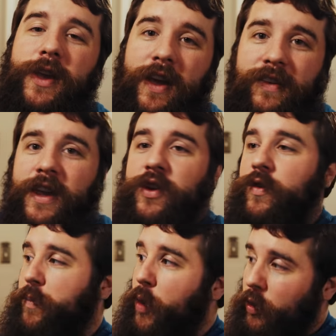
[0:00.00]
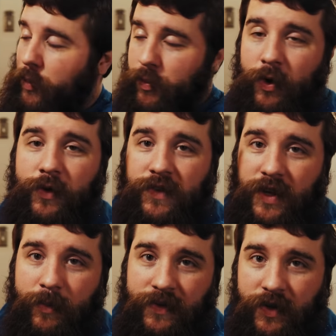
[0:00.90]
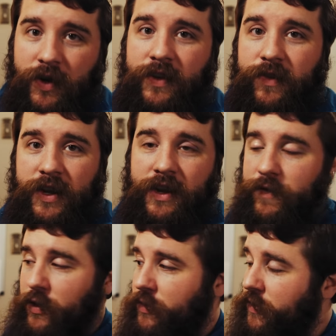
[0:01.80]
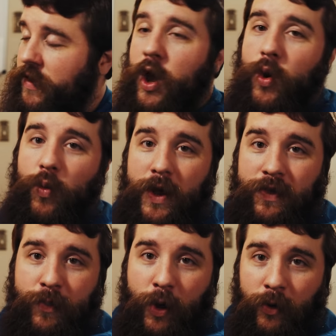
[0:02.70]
because I use Polar Pro's Cinema series of ND filters with